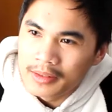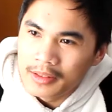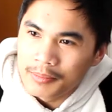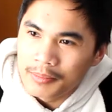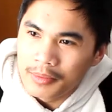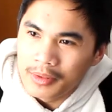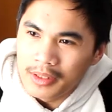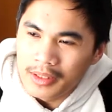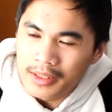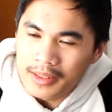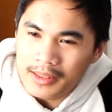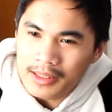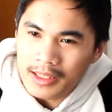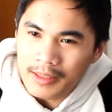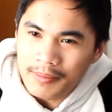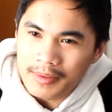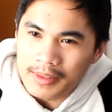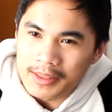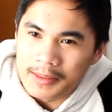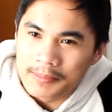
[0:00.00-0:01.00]
pudding
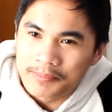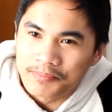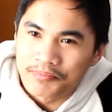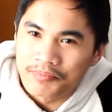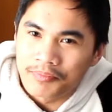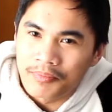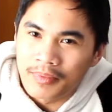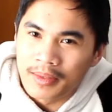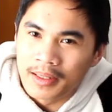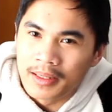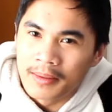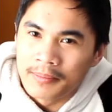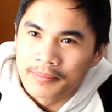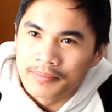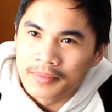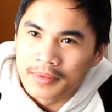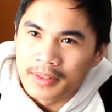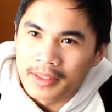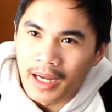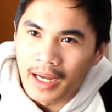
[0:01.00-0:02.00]
itself is
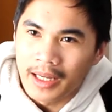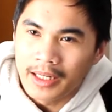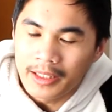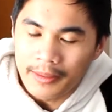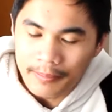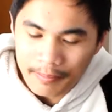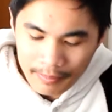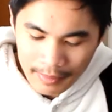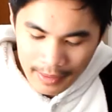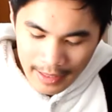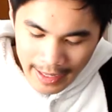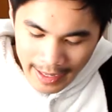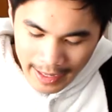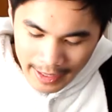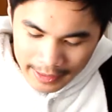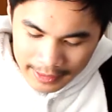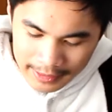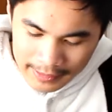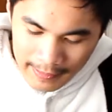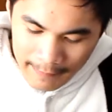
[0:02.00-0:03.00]
kind of
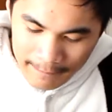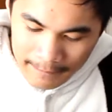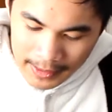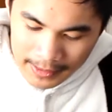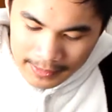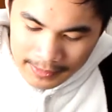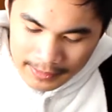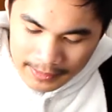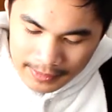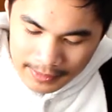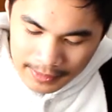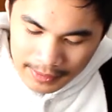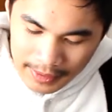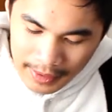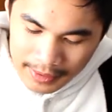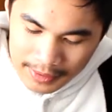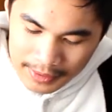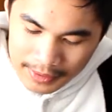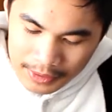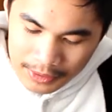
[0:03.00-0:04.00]
bland, but
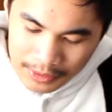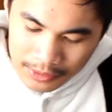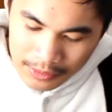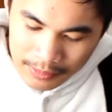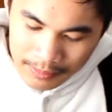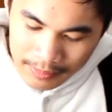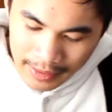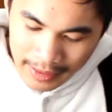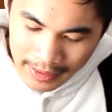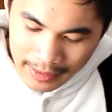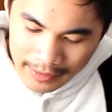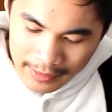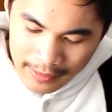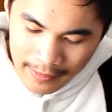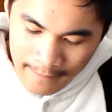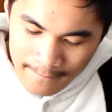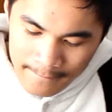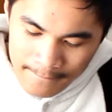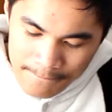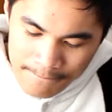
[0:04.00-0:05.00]
not too bland.
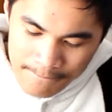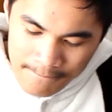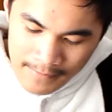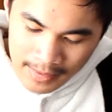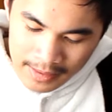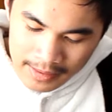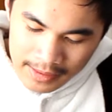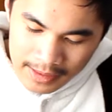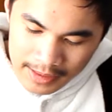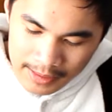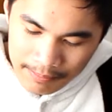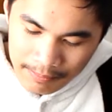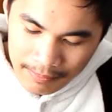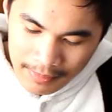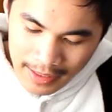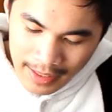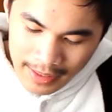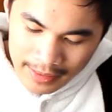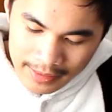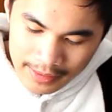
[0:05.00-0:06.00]
Just
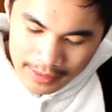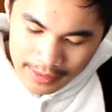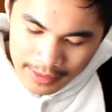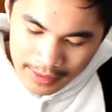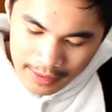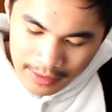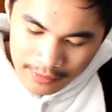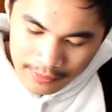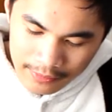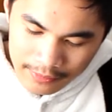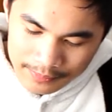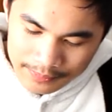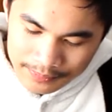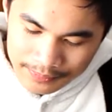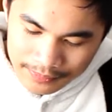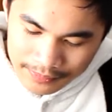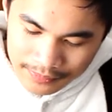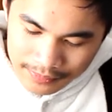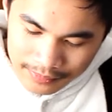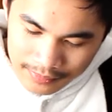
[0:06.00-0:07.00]
bland enough
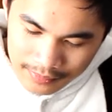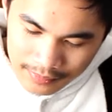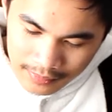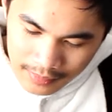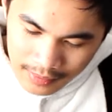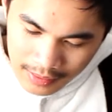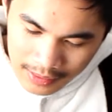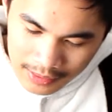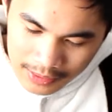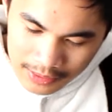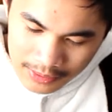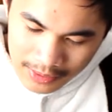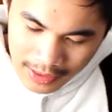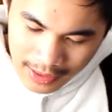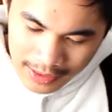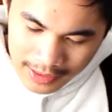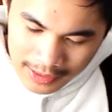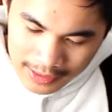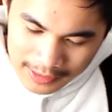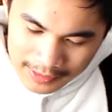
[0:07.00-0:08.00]
to
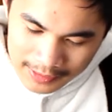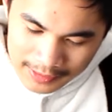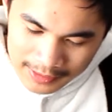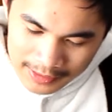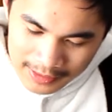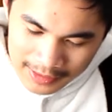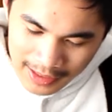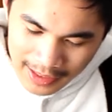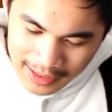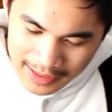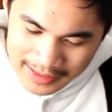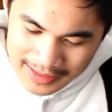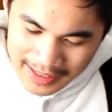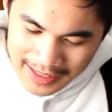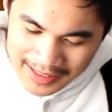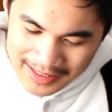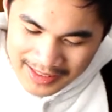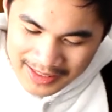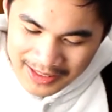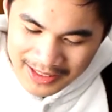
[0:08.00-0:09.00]
kind of
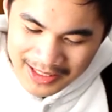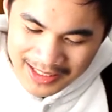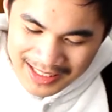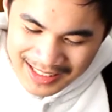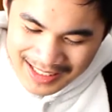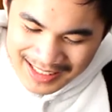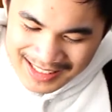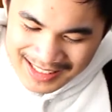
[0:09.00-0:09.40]
taste good.